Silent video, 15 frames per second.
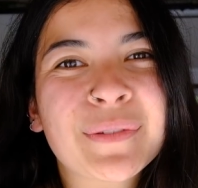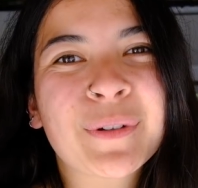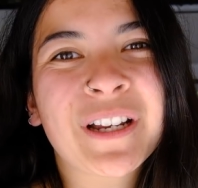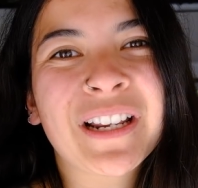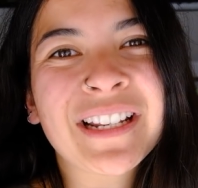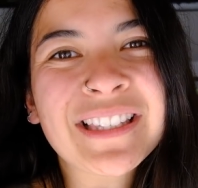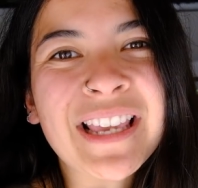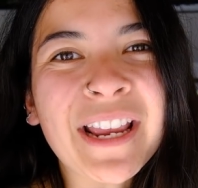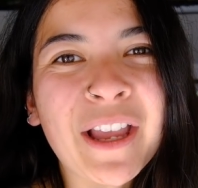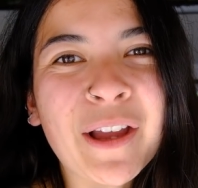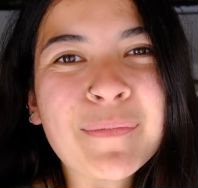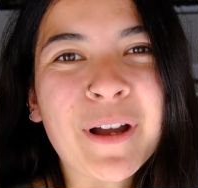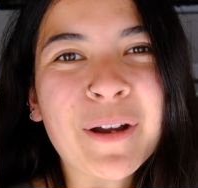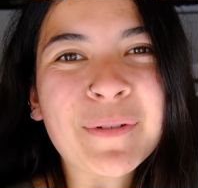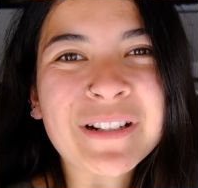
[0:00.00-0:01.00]
we're going to take a
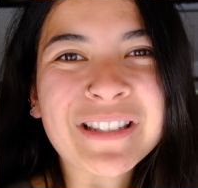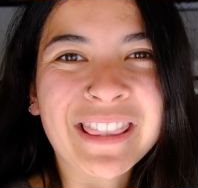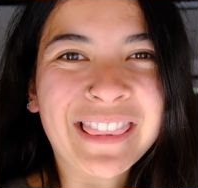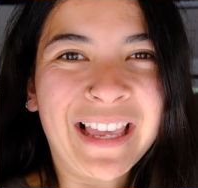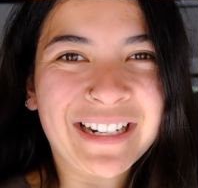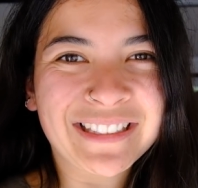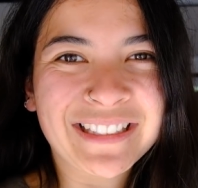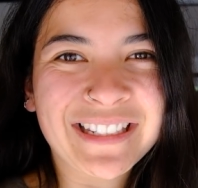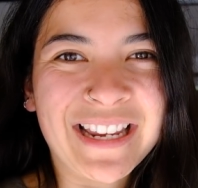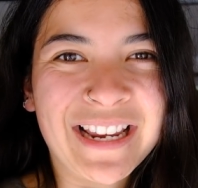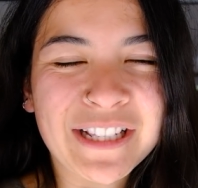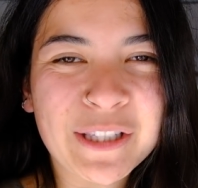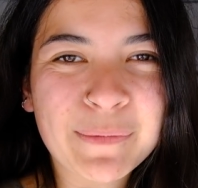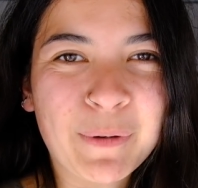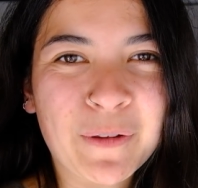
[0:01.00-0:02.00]
moment to thank
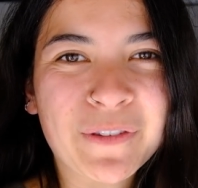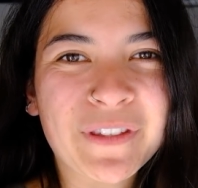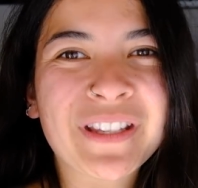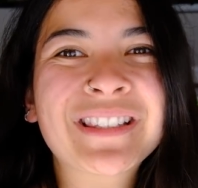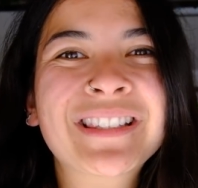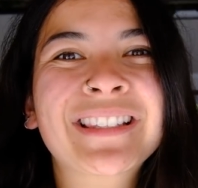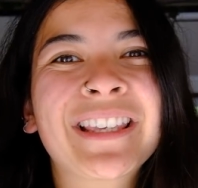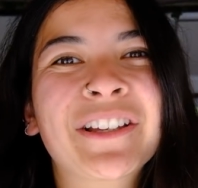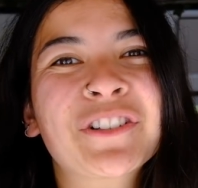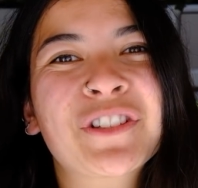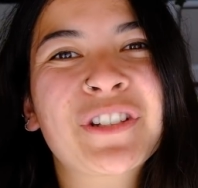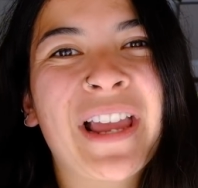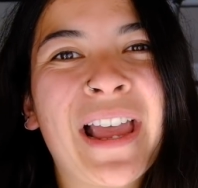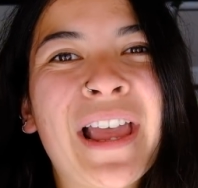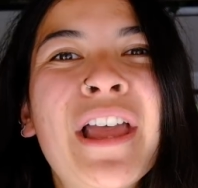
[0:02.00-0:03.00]
today's sponsor
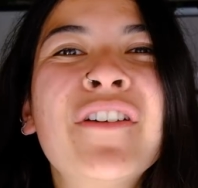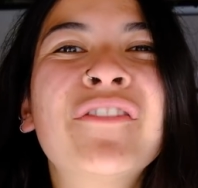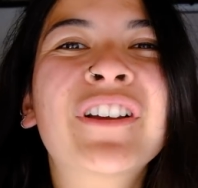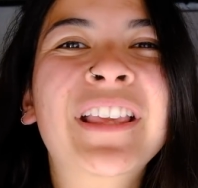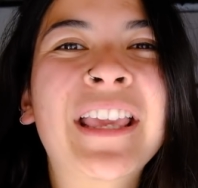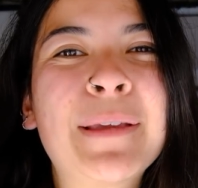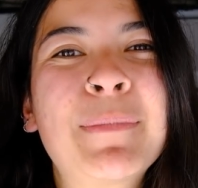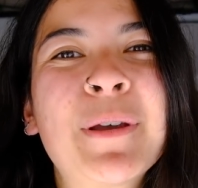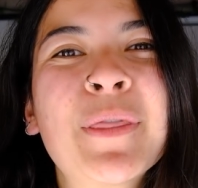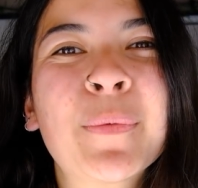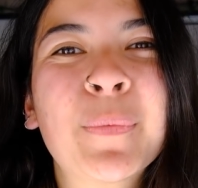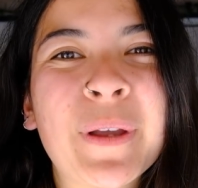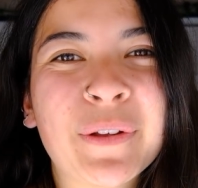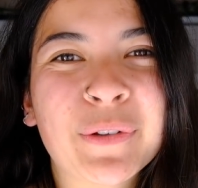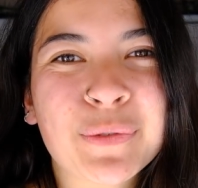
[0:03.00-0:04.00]
Skillshare for keeping the
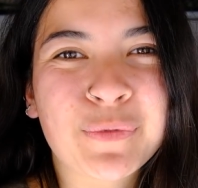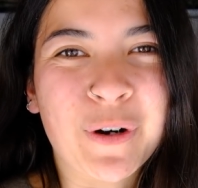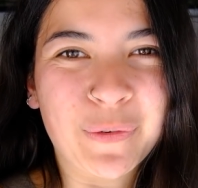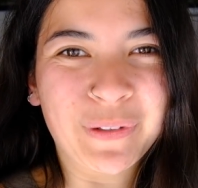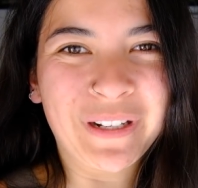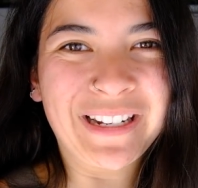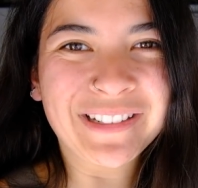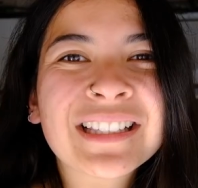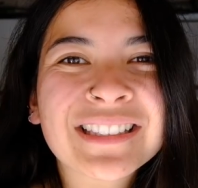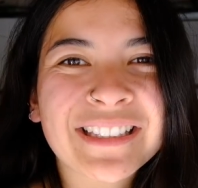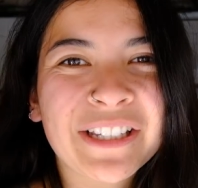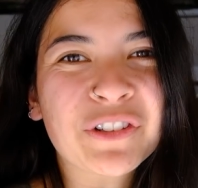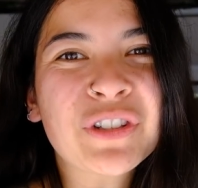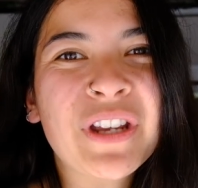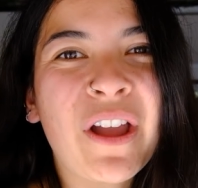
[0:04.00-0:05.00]
wheels rolling.
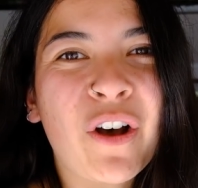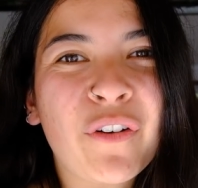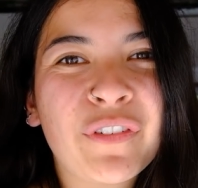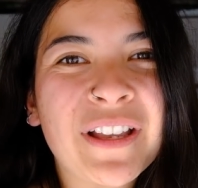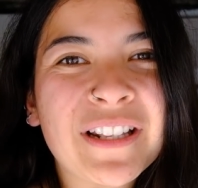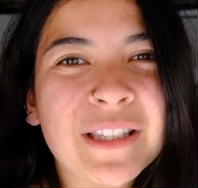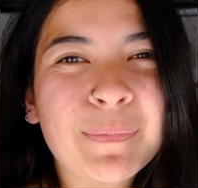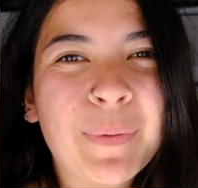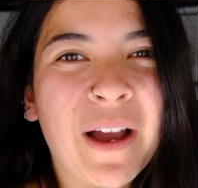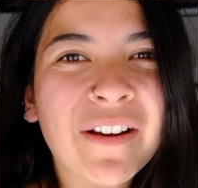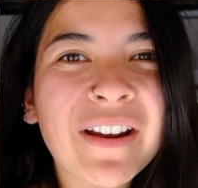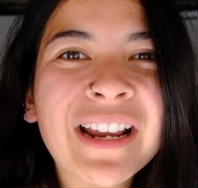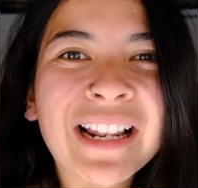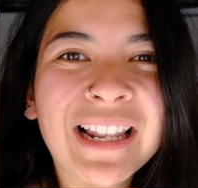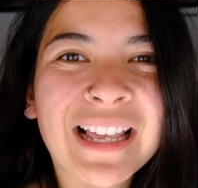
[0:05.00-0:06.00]
Skillshare offer
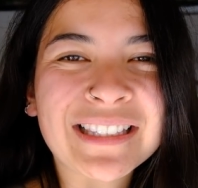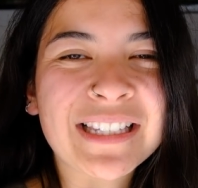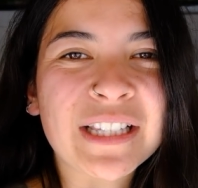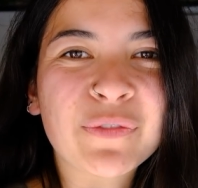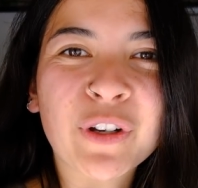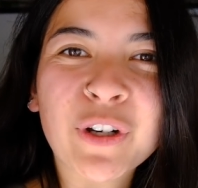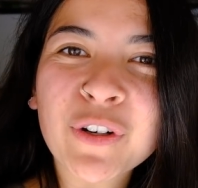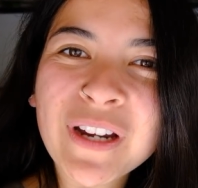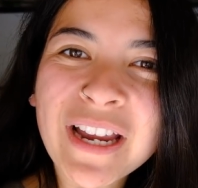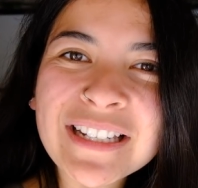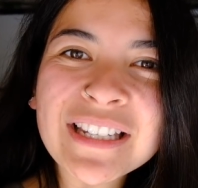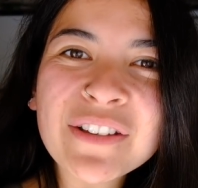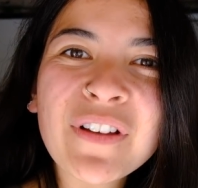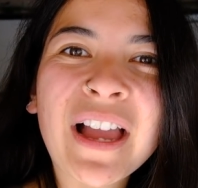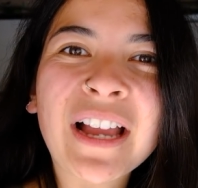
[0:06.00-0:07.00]
inspiring classes for
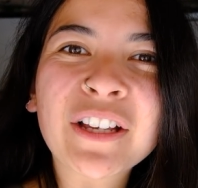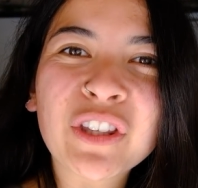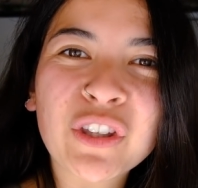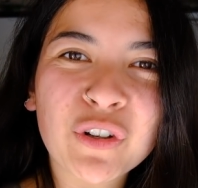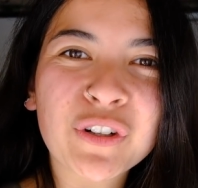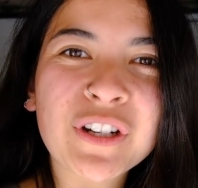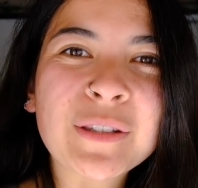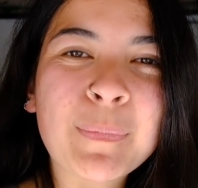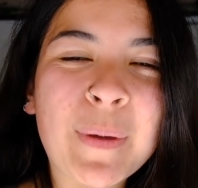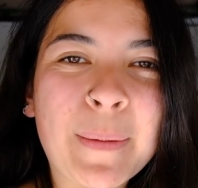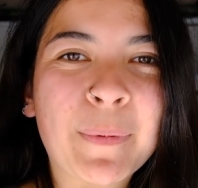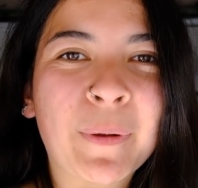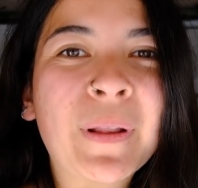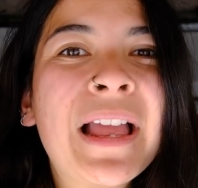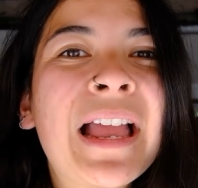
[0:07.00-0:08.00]
creative and curious
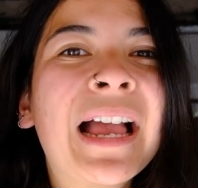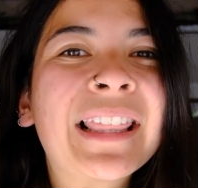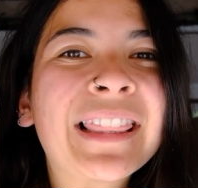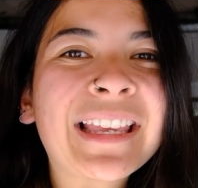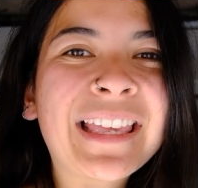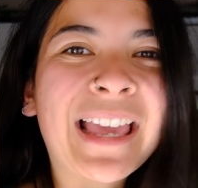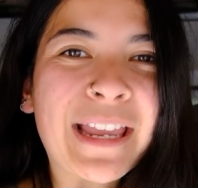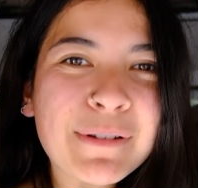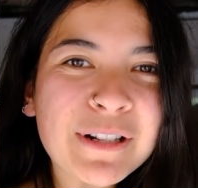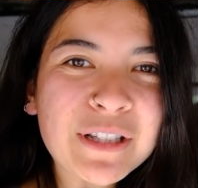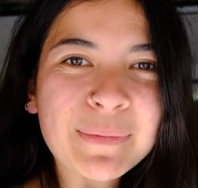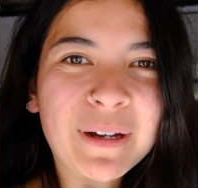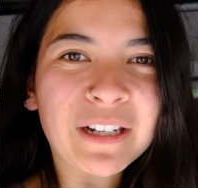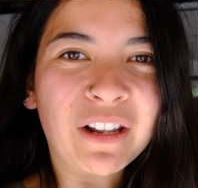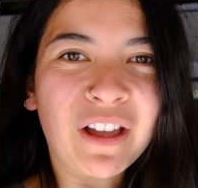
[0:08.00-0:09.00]
people, and they came into
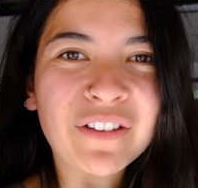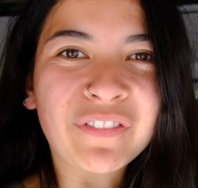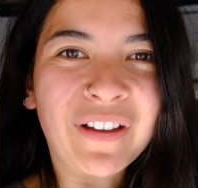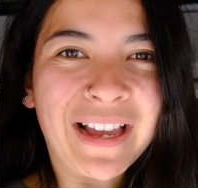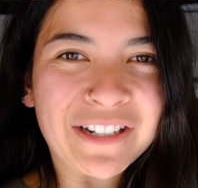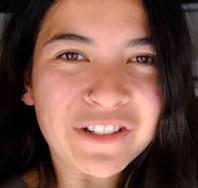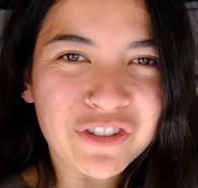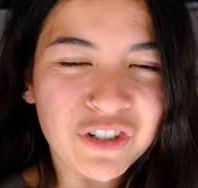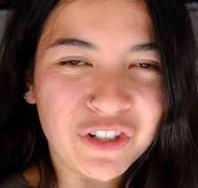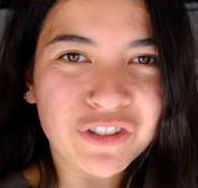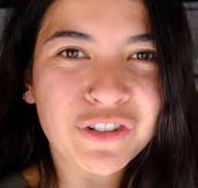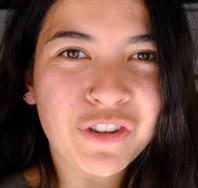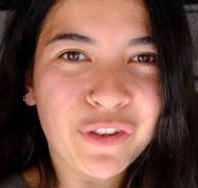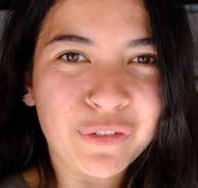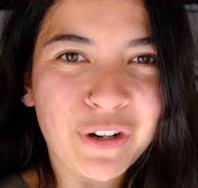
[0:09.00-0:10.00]
my life at
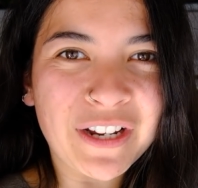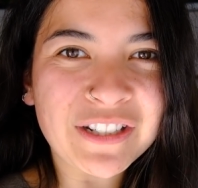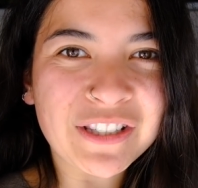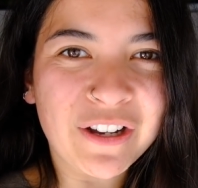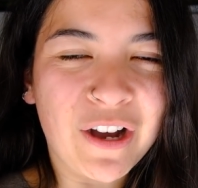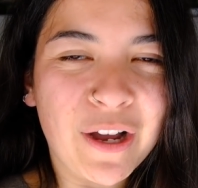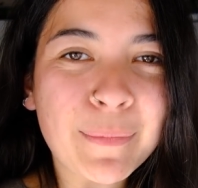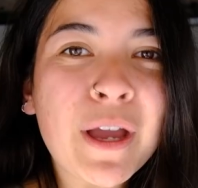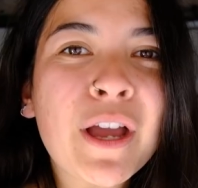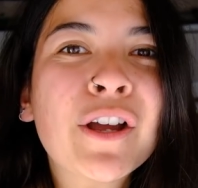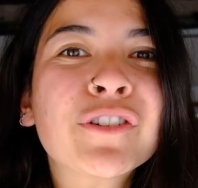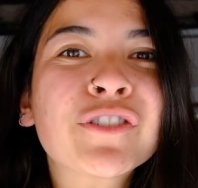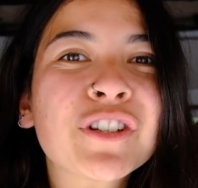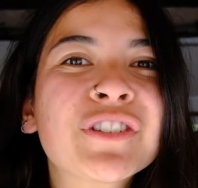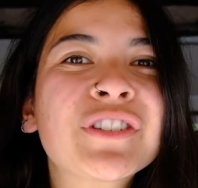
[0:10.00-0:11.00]
just the right time,
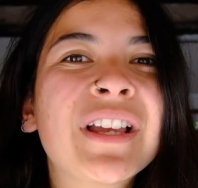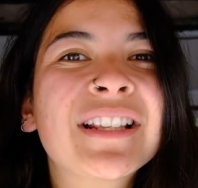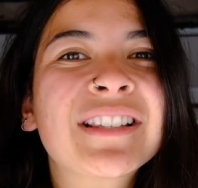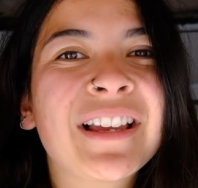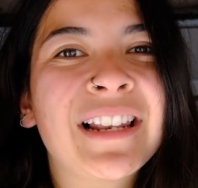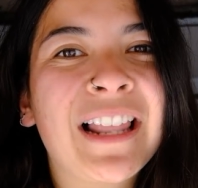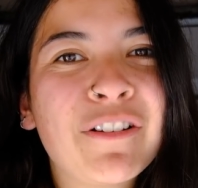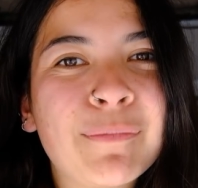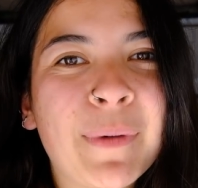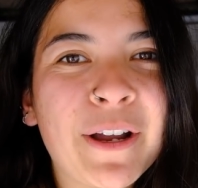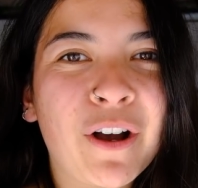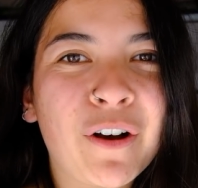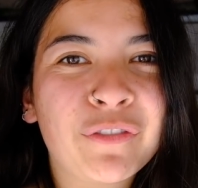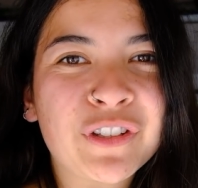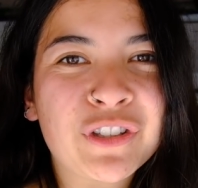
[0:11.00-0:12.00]
just as I left my
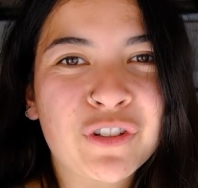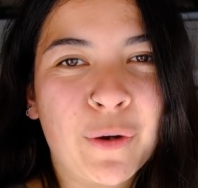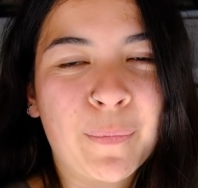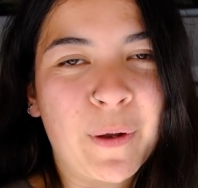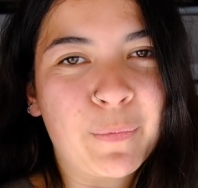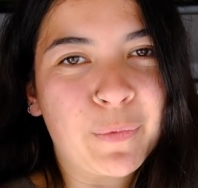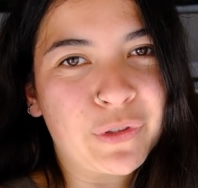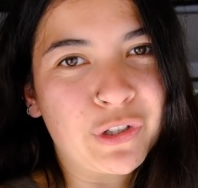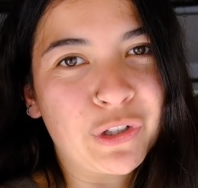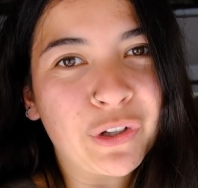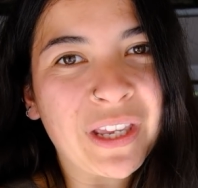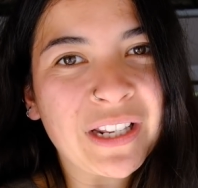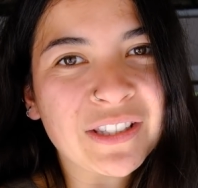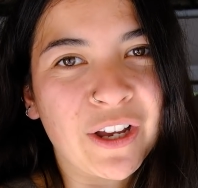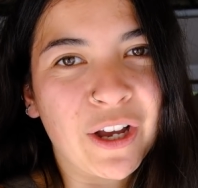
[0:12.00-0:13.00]
office job and was
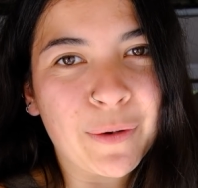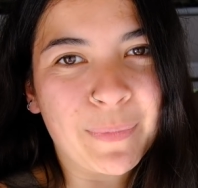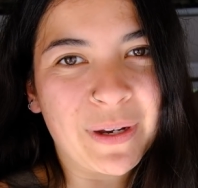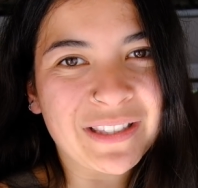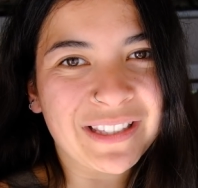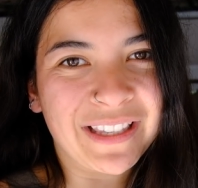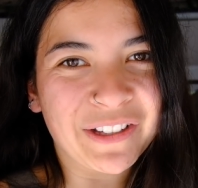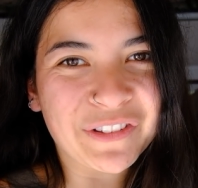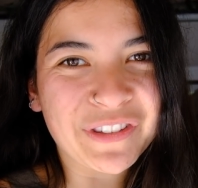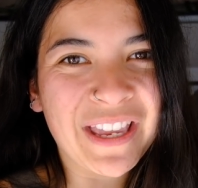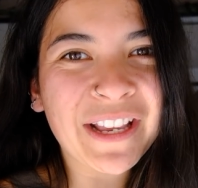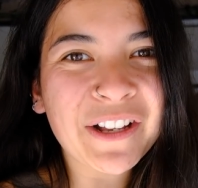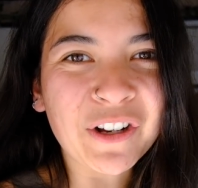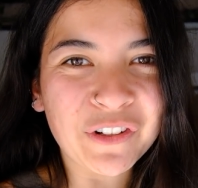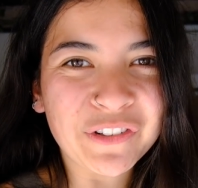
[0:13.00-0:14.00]
looking to up my skills
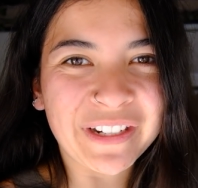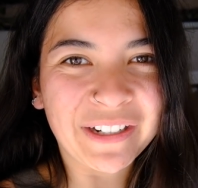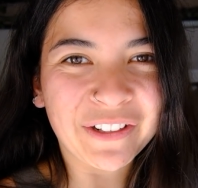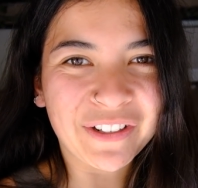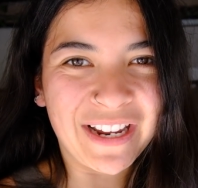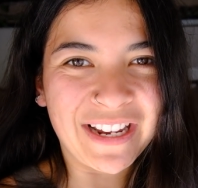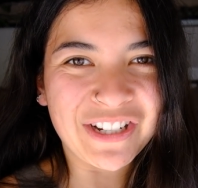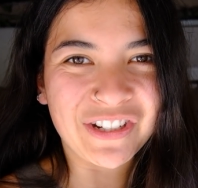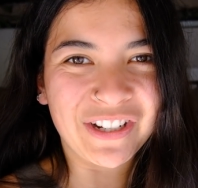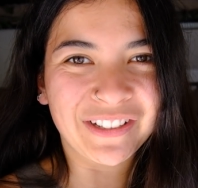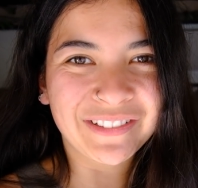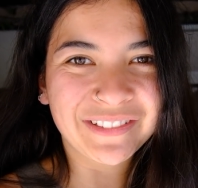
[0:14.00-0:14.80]
in content creation.